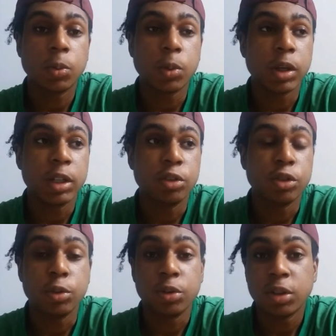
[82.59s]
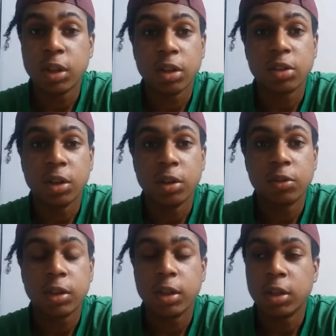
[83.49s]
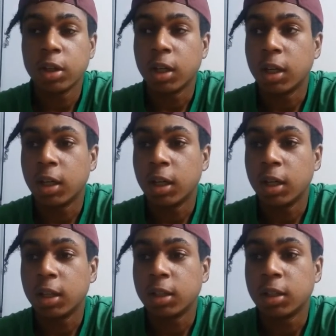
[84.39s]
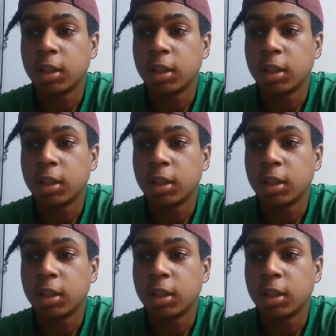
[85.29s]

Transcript: we're introducing ourselves here, I